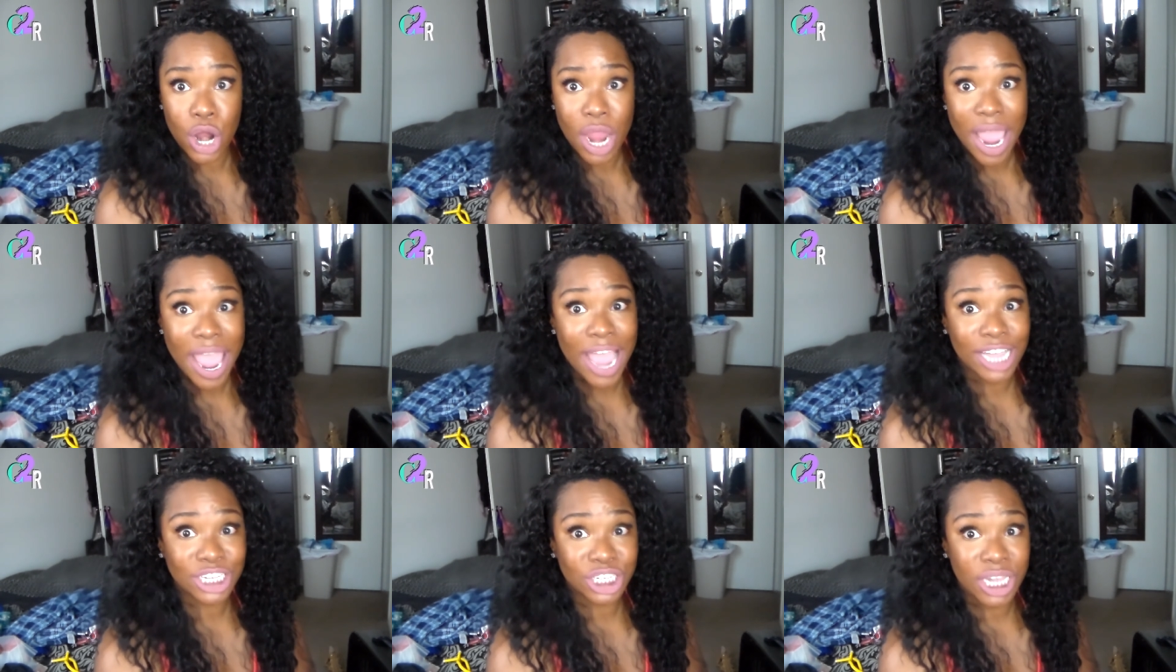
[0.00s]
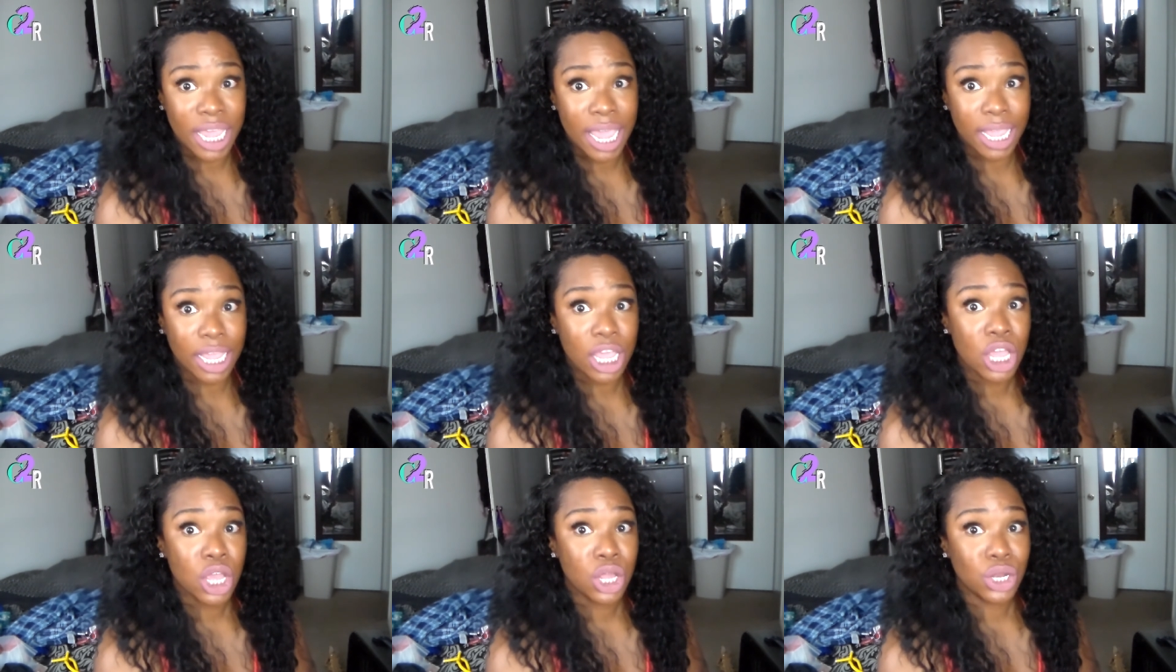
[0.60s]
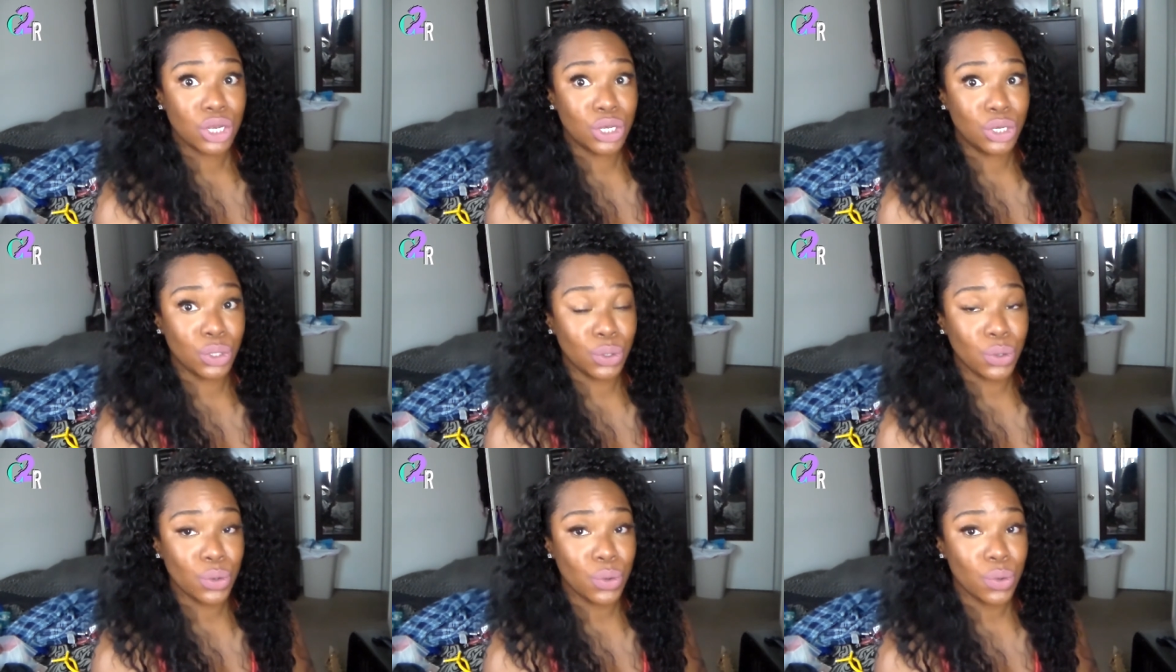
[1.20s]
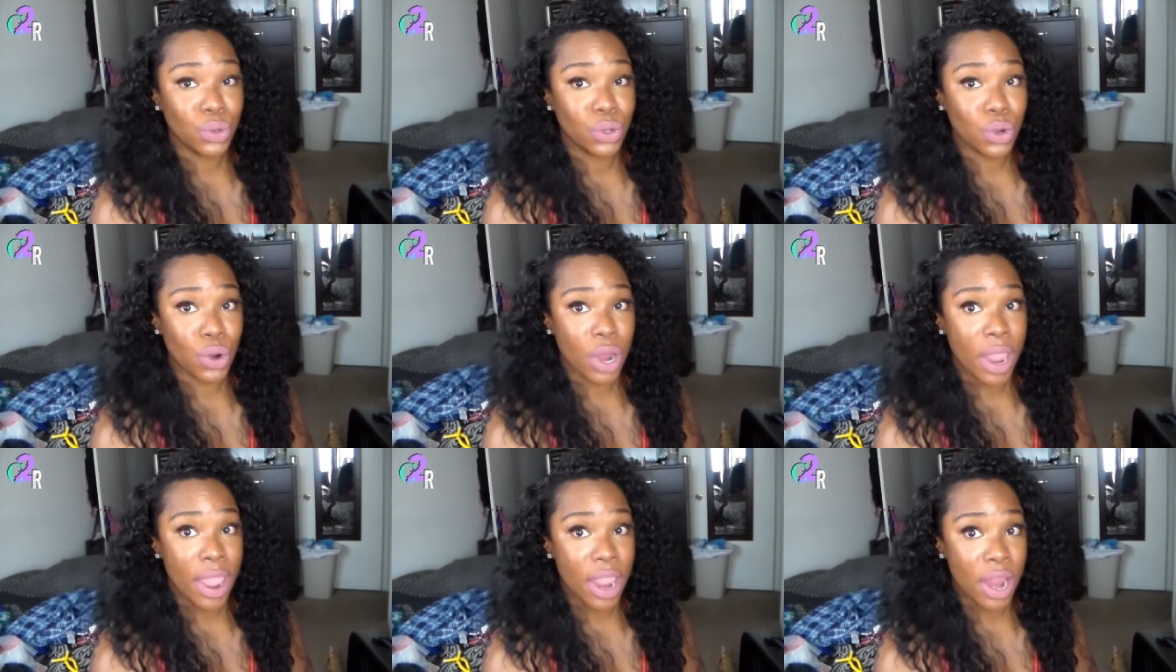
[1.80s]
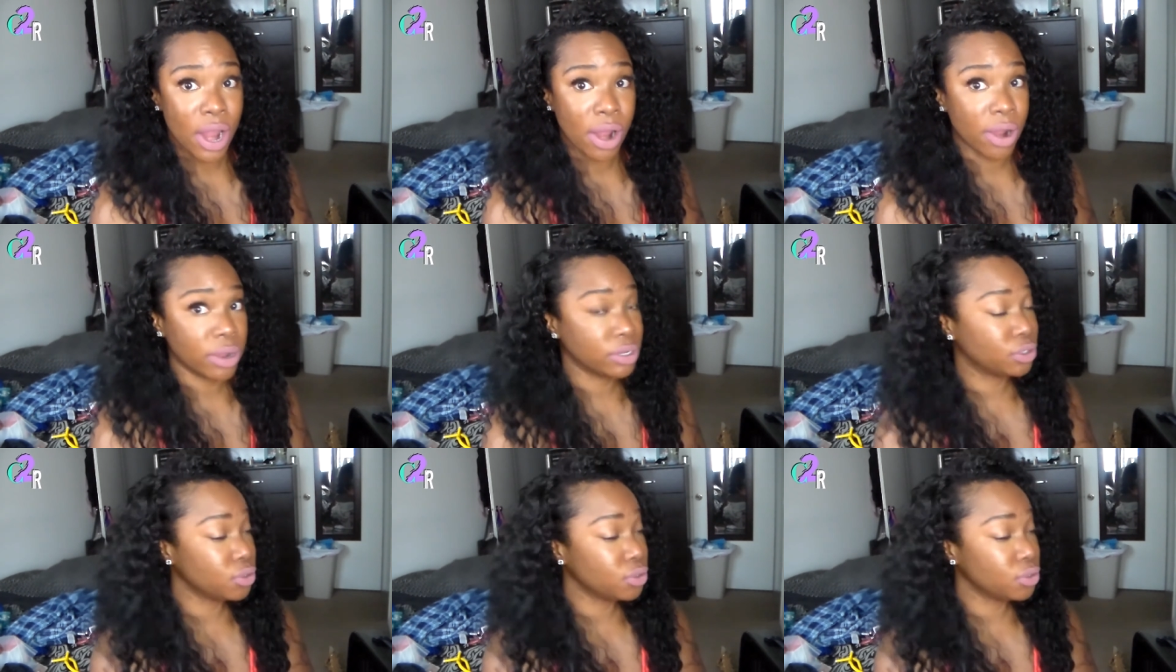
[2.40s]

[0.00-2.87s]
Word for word: Hashtag do your hair.